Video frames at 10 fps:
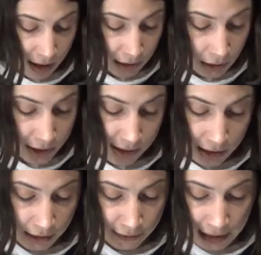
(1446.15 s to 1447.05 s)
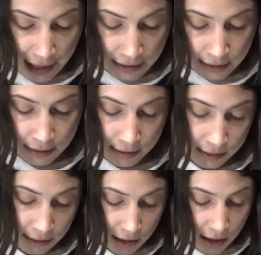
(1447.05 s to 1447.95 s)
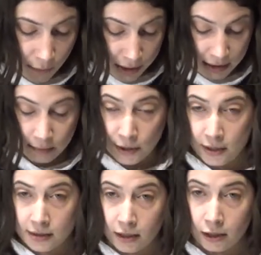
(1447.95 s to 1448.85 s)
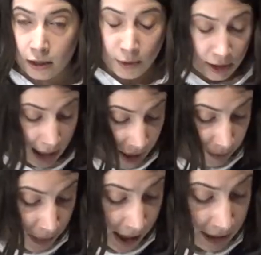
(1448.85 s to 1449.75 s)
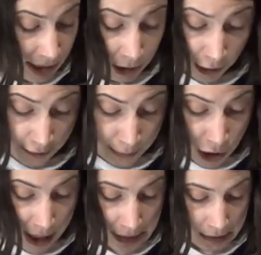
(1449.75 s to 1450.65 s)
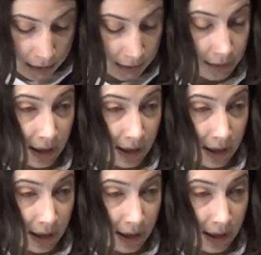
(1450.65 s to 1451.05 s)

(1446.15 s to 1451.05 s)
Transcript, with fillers: the lost city of Atlantis, where the spirits can communicate by telegraph machine,